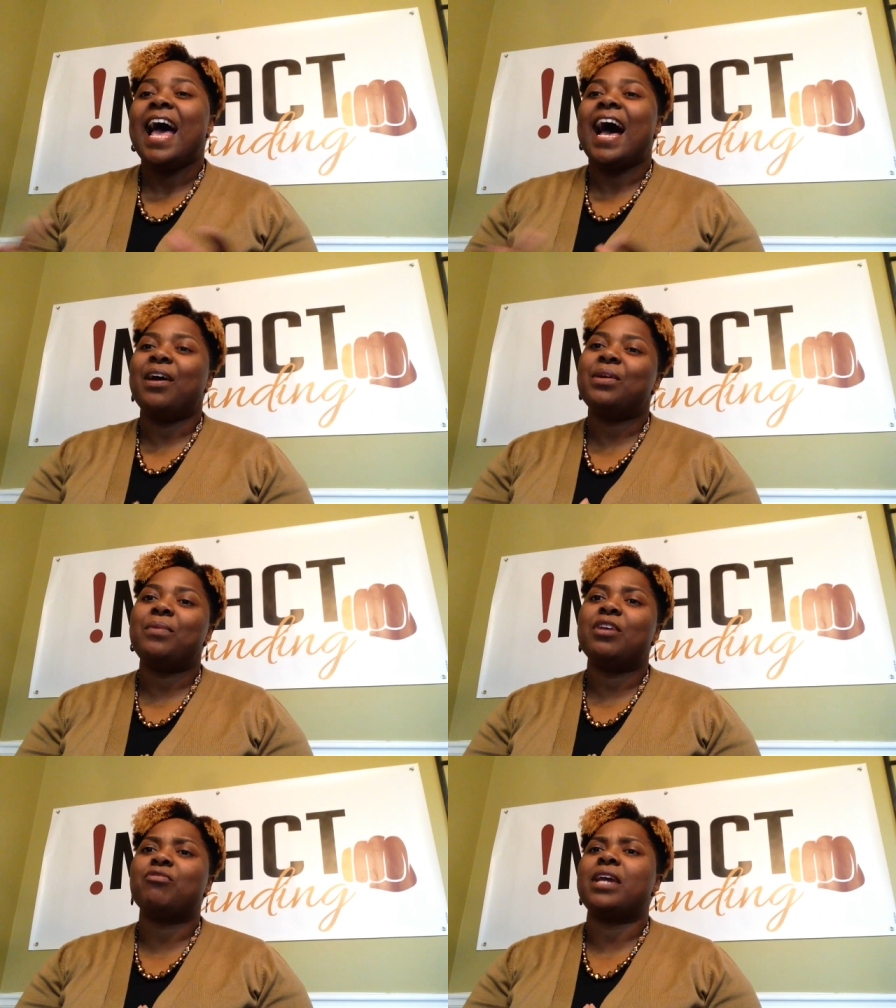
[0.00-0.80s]
How do
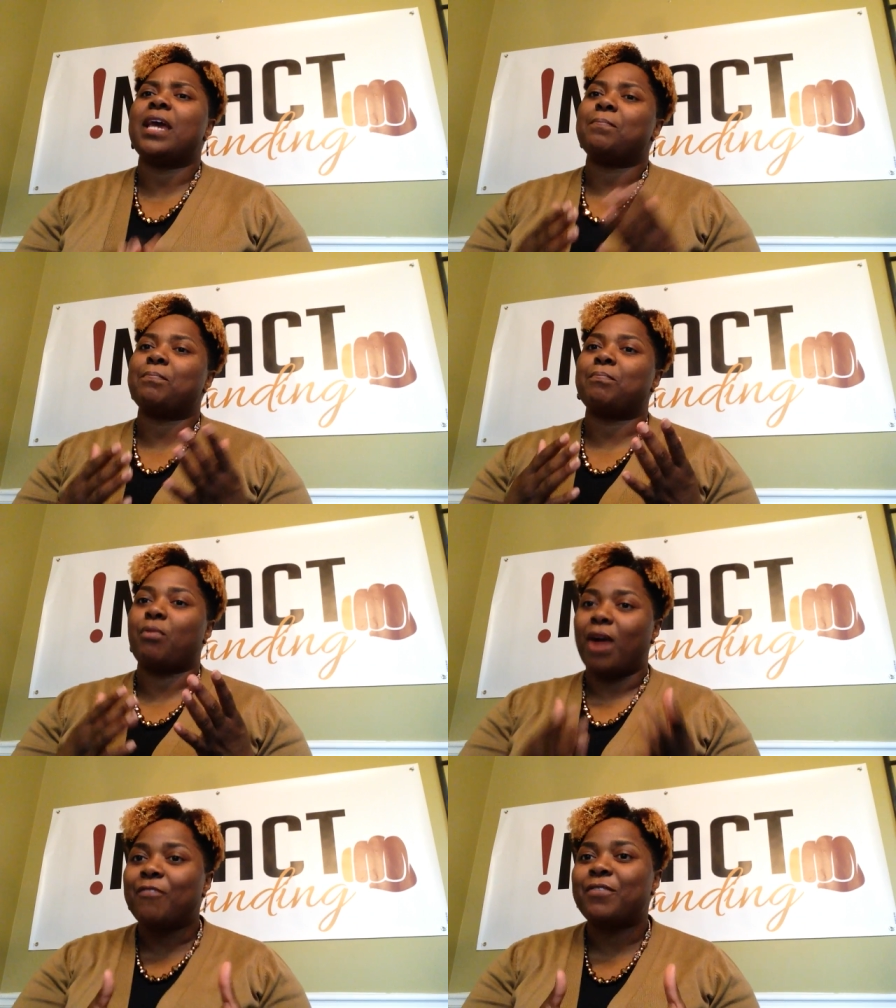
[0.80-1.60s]
we create
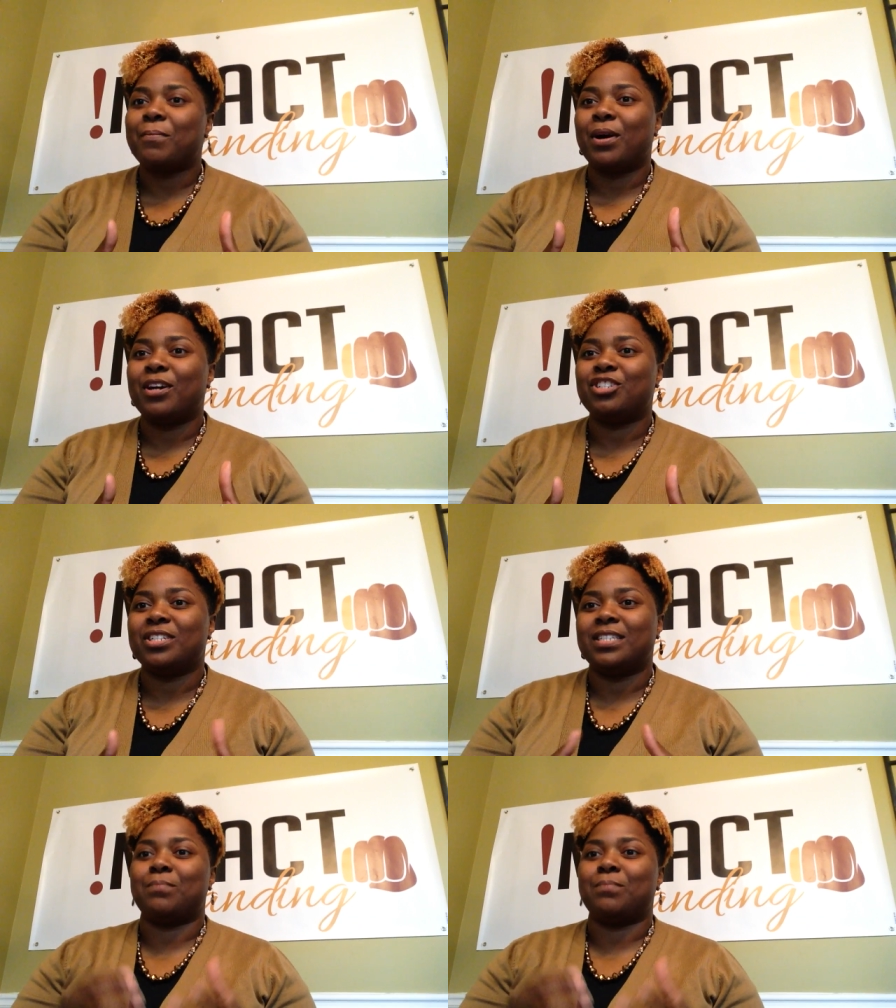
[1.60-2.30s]
profit margins